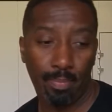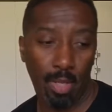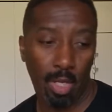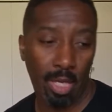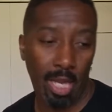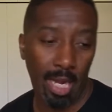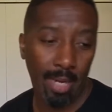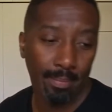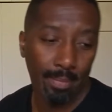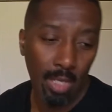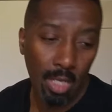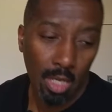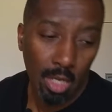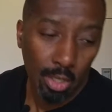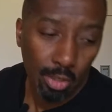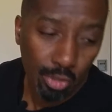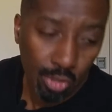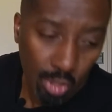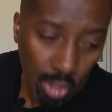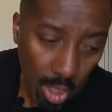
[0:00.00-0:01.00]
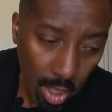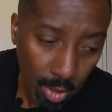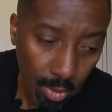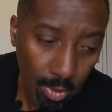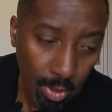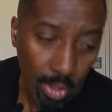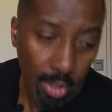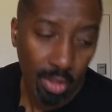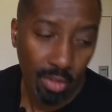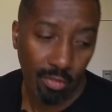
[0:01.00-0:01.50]
Okay, so
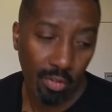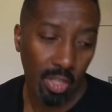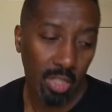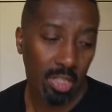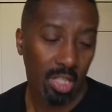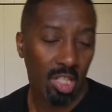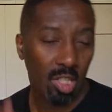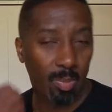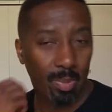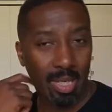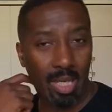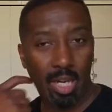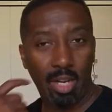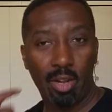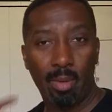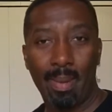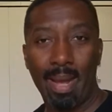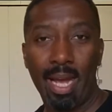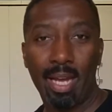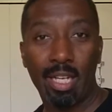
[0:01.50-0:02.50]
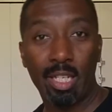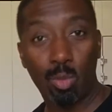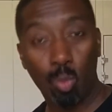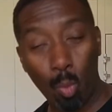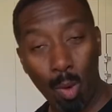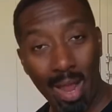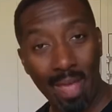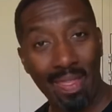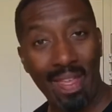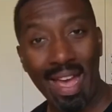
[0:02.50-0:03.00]
the first thing to be clear about is
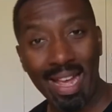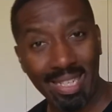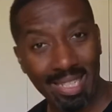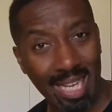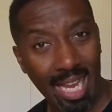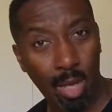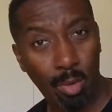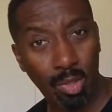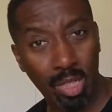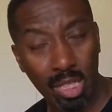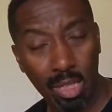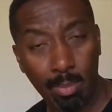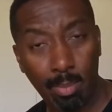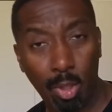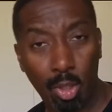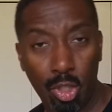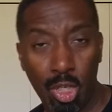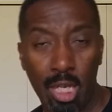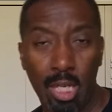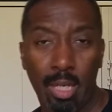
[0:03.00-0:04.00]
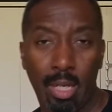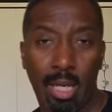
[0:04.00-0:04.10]
where that's held in the body.